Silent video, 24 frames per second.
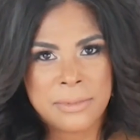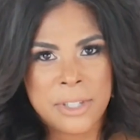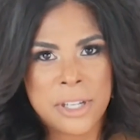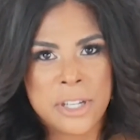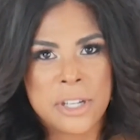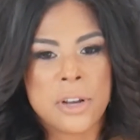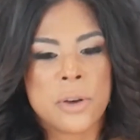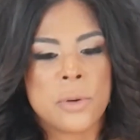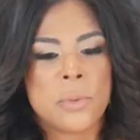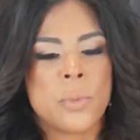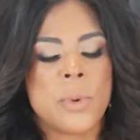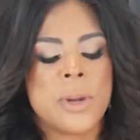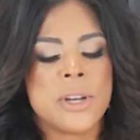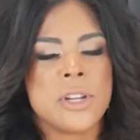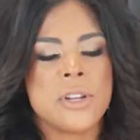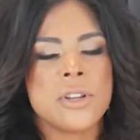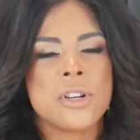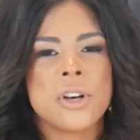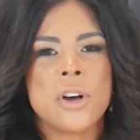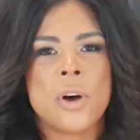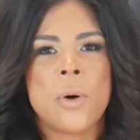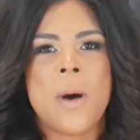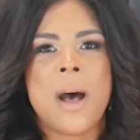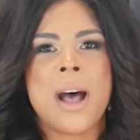You know, when
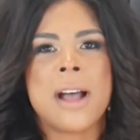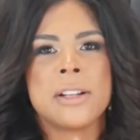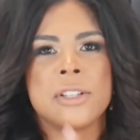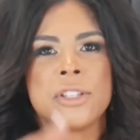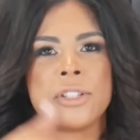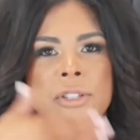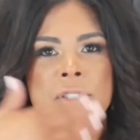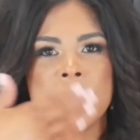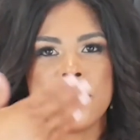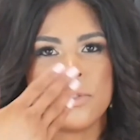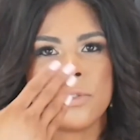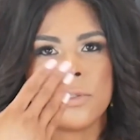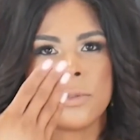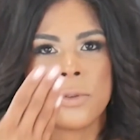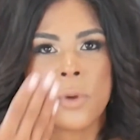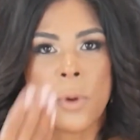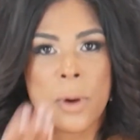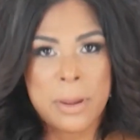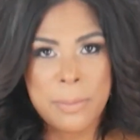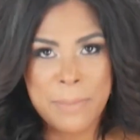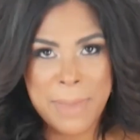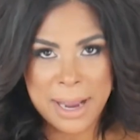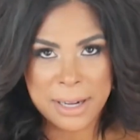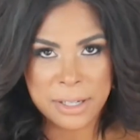you go on to
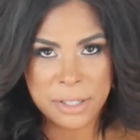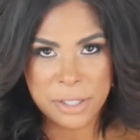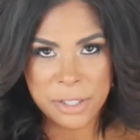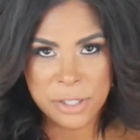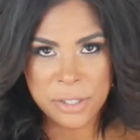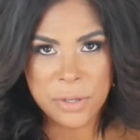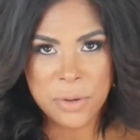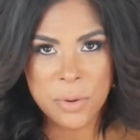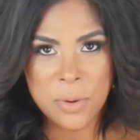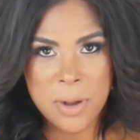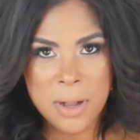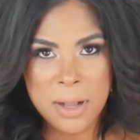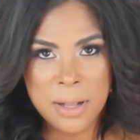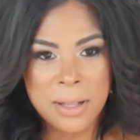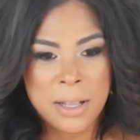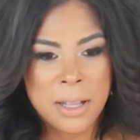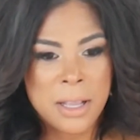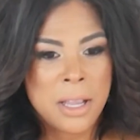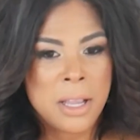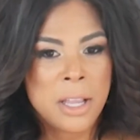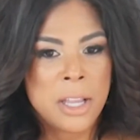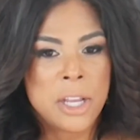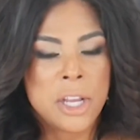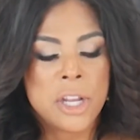going back to school,
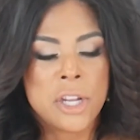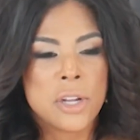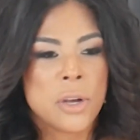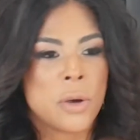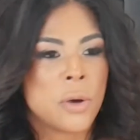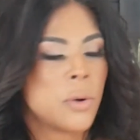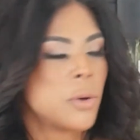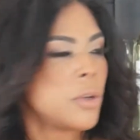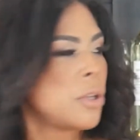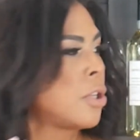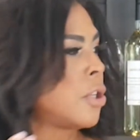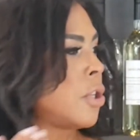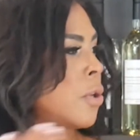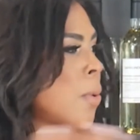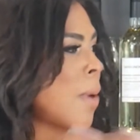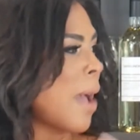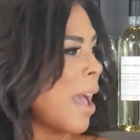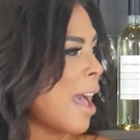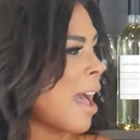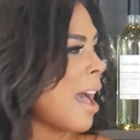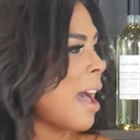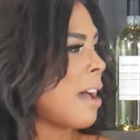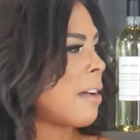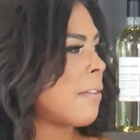you know, you
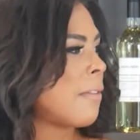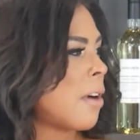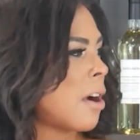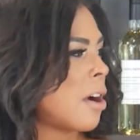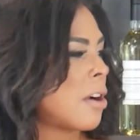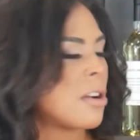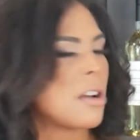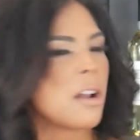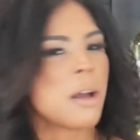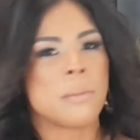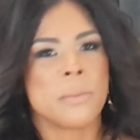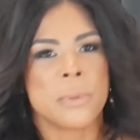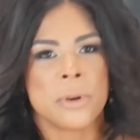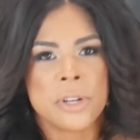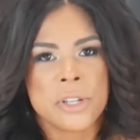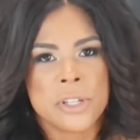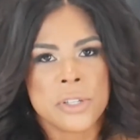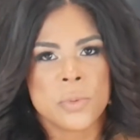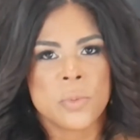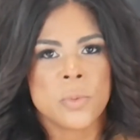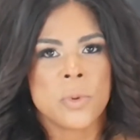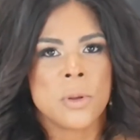have our numbers.